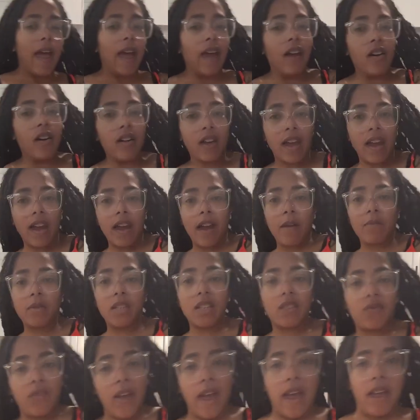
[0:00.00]
fat. Okay, I'm
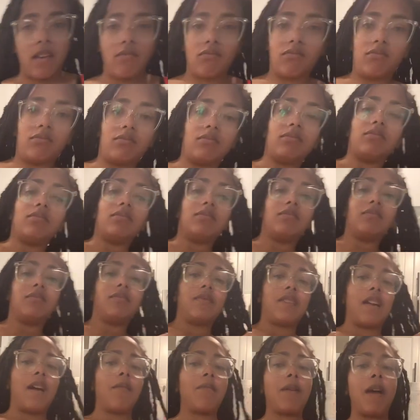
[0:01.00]
just fat.
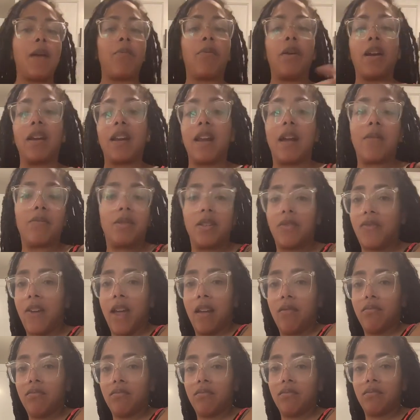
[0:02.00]
I'm not pregnant.
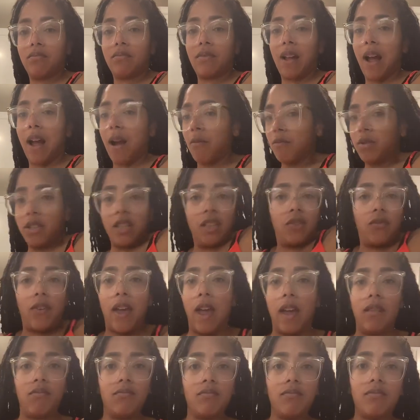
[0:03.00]
I'm just
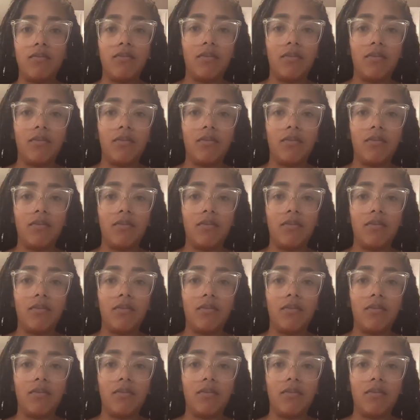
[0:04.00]
fat.